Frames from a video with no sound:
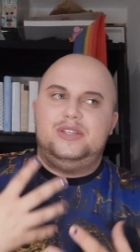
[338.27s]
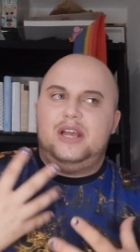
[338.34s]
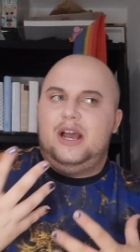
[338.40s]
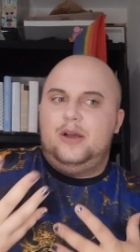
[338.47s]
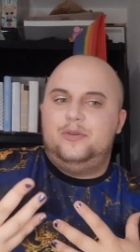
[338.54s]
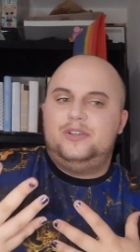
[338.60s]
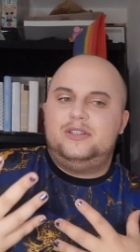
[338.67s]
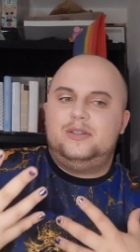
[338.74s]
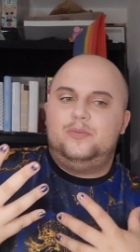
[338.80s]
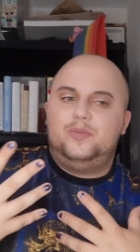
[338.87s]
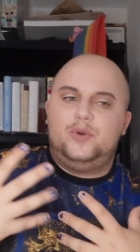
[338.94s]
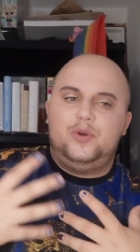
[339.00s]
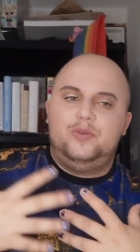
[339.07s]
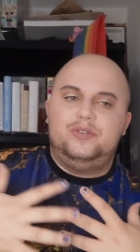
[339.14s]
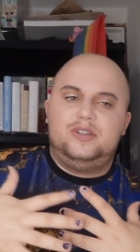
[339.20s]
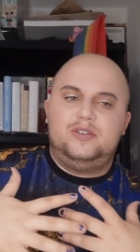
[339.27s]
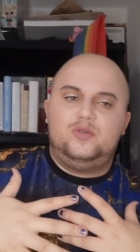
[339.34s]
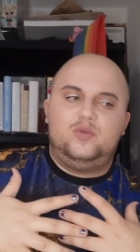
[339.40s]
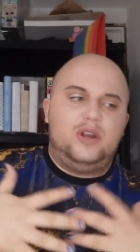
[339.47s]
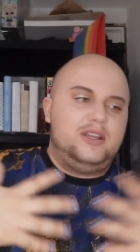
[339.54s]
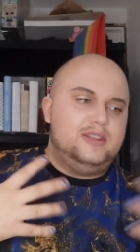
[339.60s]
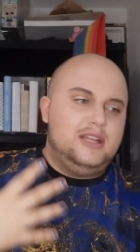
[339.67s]
How is the process
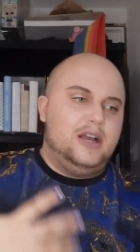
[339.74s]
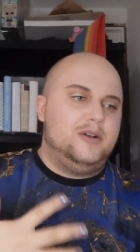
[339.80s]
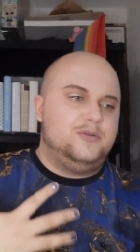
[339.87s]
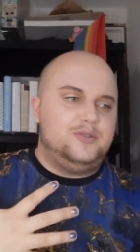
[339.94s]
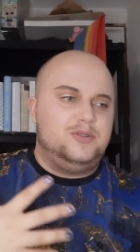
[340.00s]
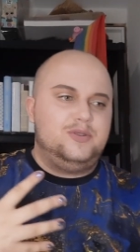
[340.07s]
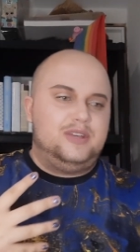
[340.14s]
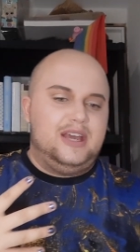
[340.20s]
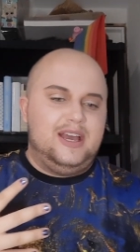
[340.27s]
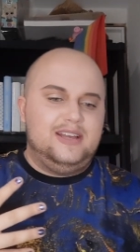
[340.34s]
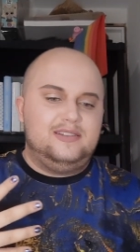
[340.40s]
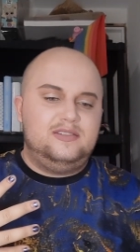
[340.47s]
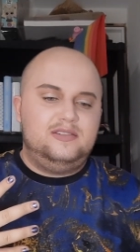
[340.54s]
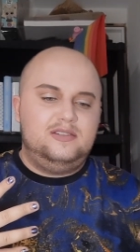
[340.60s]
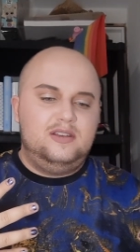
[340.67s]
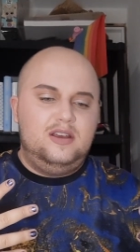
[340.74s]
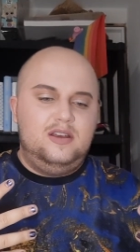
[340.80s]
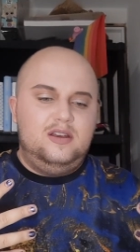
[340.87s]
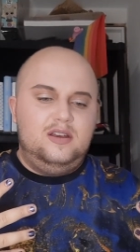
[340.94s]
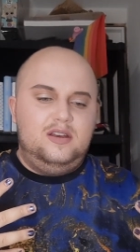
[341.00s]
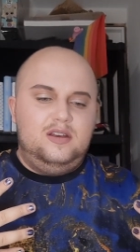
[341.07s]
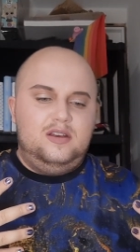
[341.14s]
right now to get,
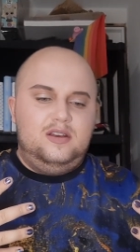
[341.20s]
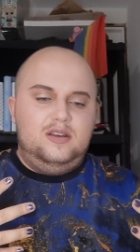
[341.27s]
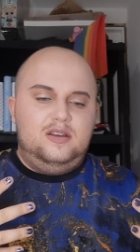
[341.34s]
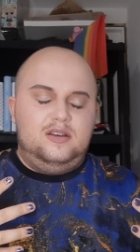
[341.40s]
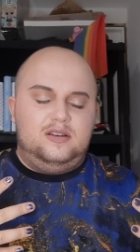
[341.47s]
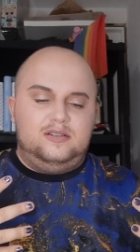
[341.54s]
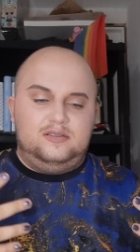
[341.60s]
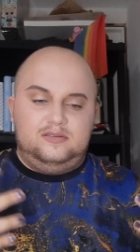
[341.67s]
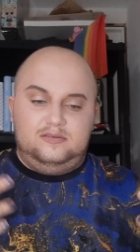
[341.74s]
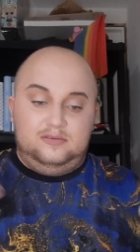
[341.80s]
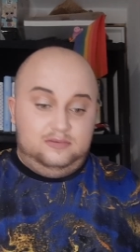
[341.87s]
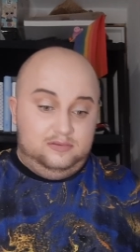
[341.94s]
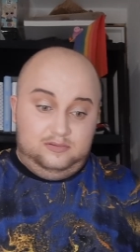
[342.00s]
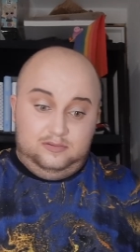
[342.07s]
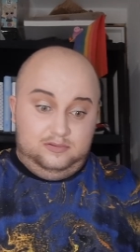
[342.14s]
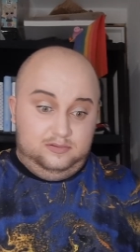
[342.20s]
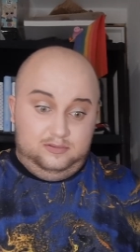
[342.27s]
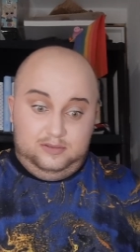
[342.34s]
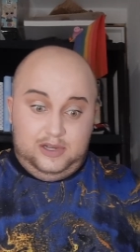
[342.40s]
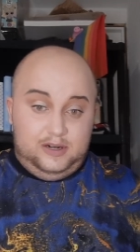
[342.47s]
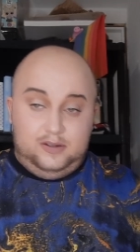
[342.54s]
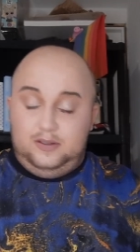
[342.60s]
uh,
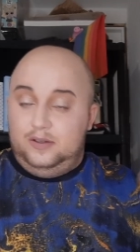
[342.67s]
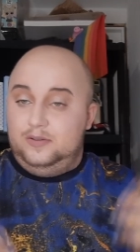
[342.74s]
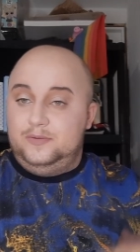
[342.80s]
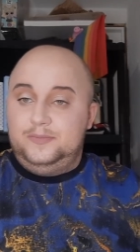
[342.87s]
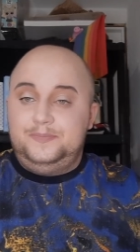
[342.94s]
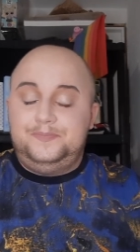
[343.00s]
I don't know,